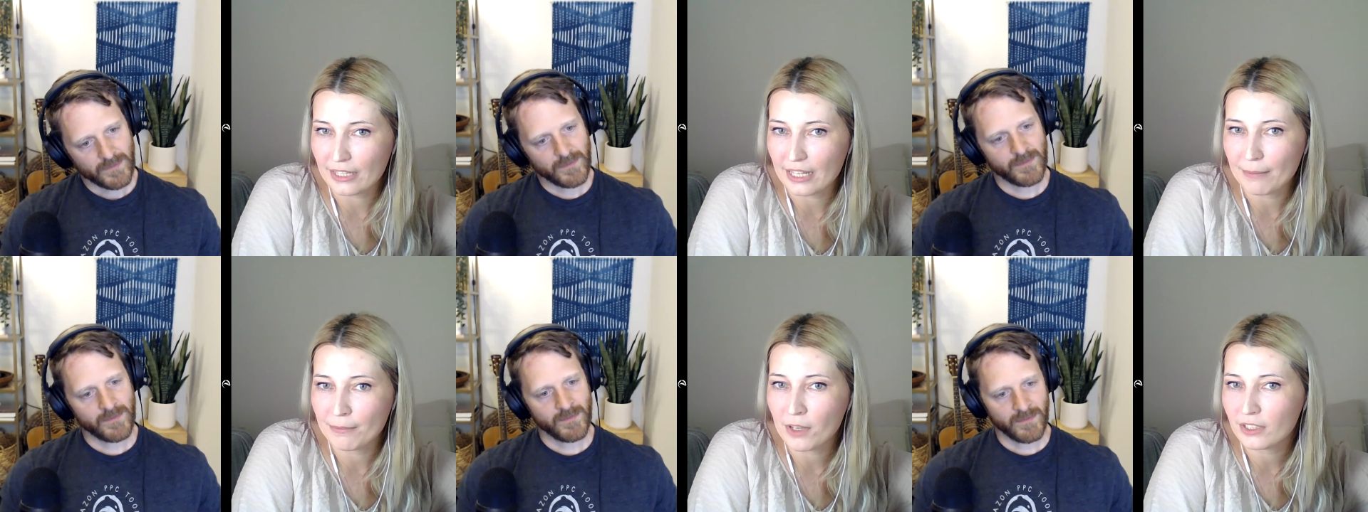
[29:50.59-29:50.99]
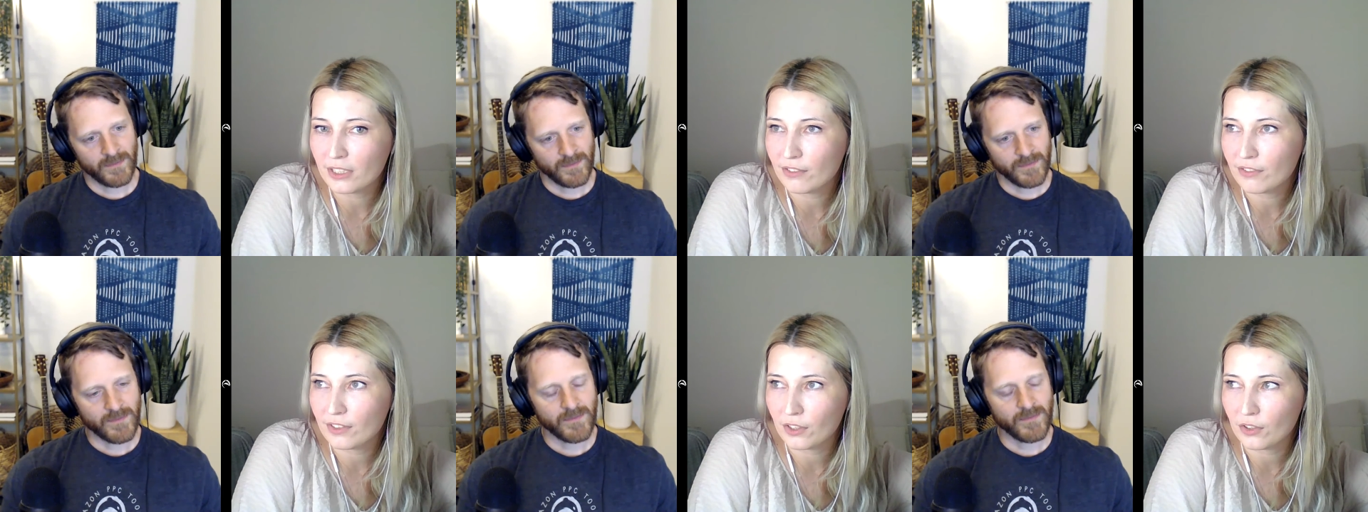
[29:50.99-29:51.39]
Speaker 1: And mm-hmm. I'm
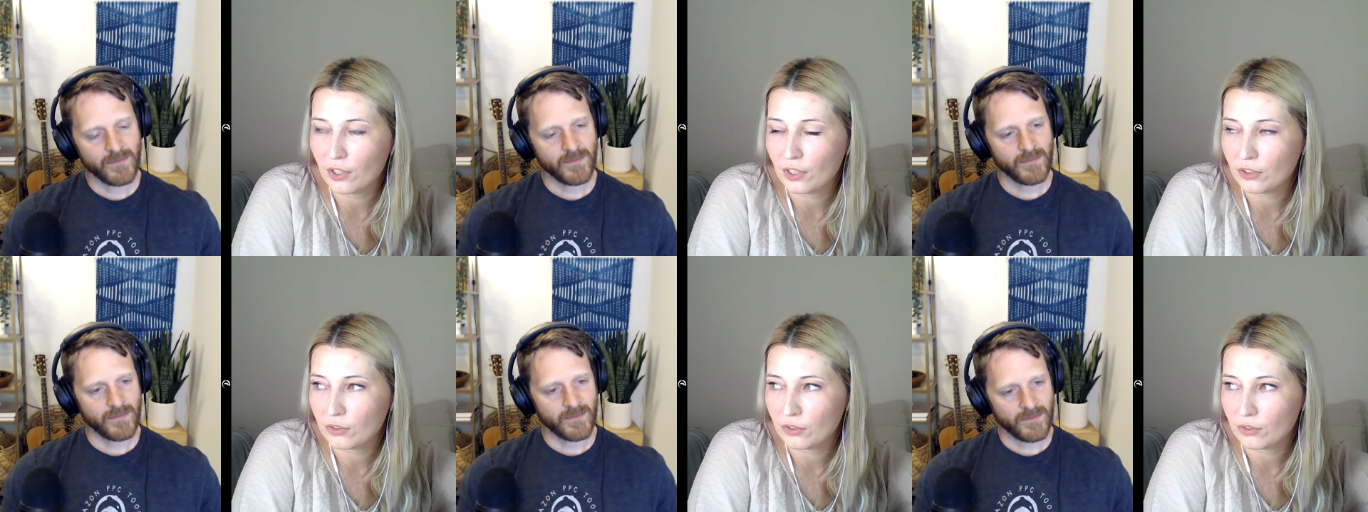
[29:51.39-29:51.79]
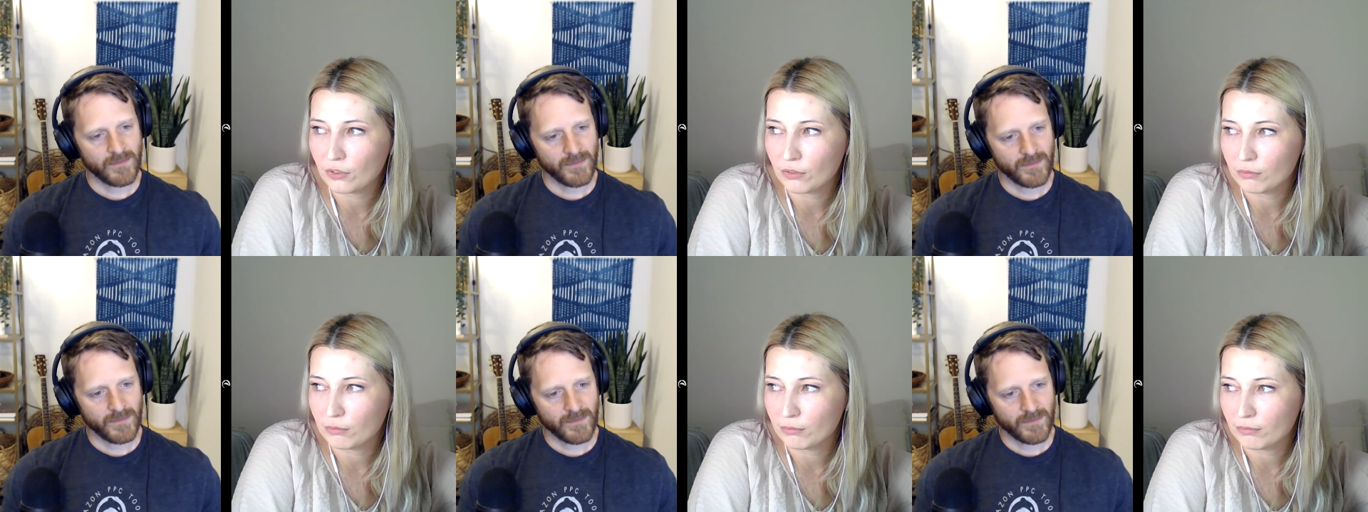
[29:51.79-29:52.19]
not even going
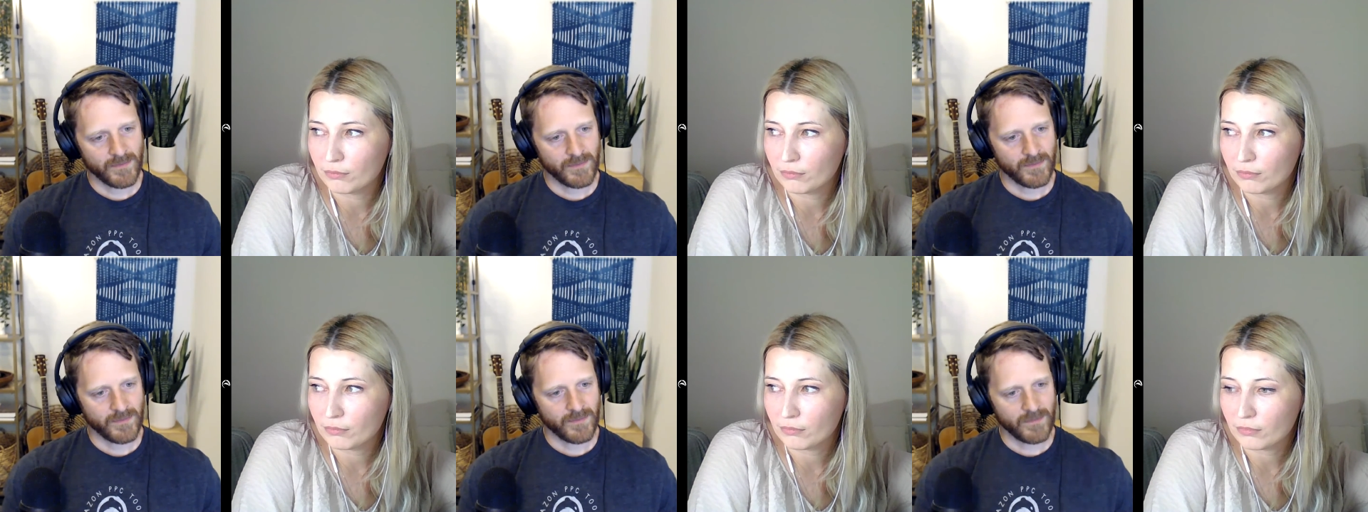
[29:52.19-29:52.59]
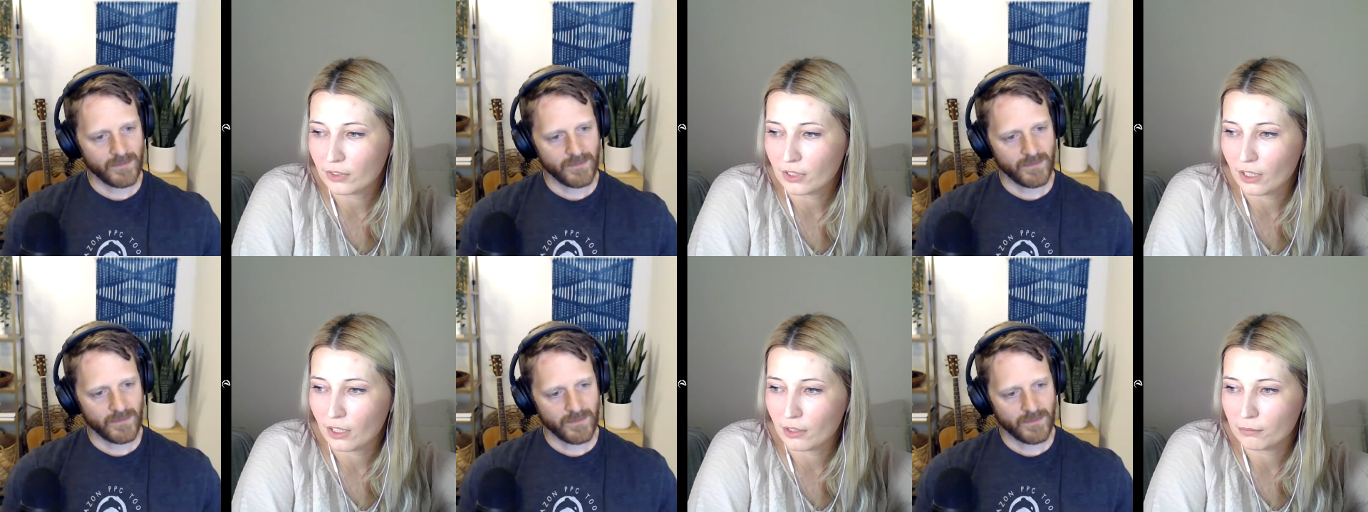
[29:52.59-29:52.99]
to
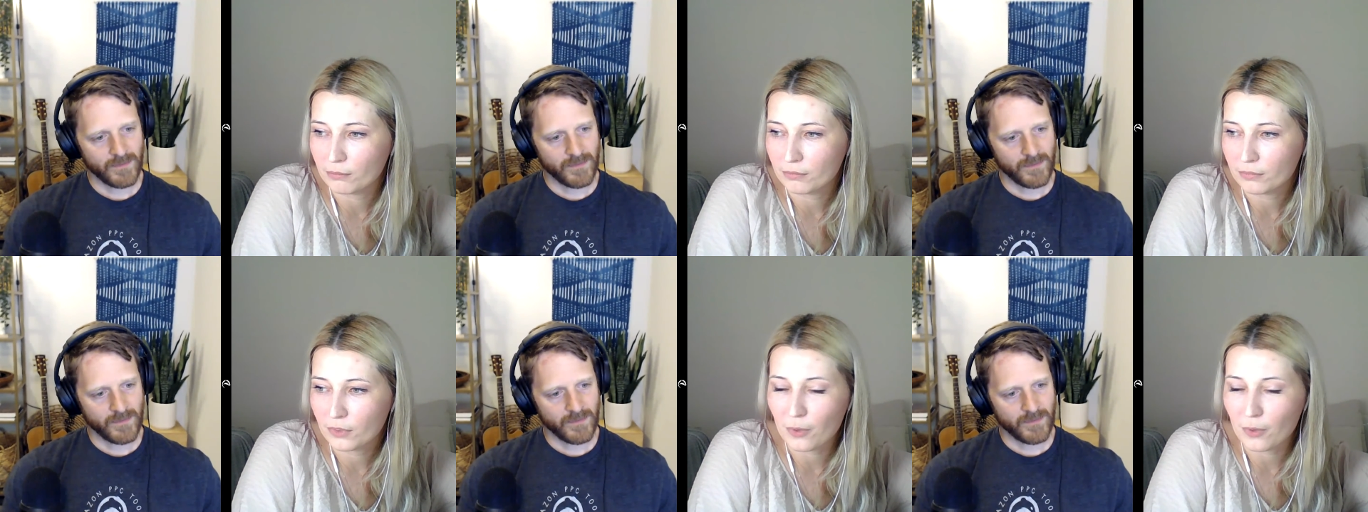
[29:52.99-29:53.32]
uh,